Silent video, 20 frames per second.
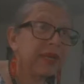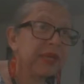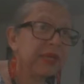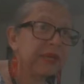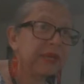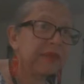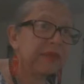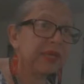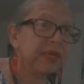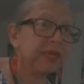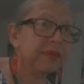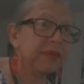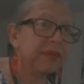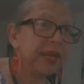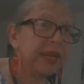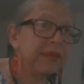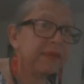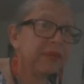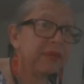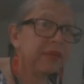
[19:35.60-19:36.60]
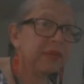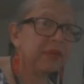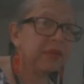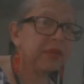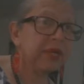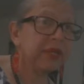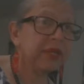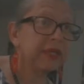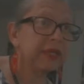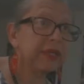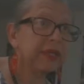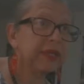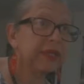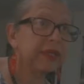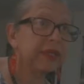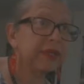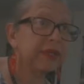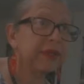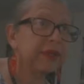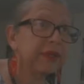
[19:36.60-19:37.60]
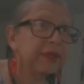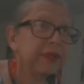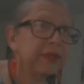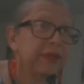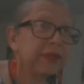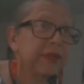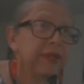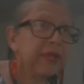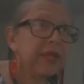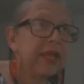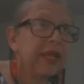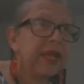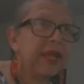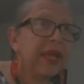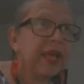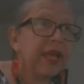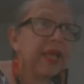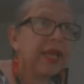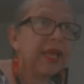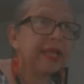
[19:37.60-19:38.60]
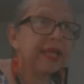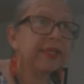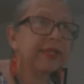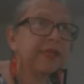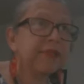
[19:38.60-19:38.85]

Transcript: him, he might be white. I don't know. It's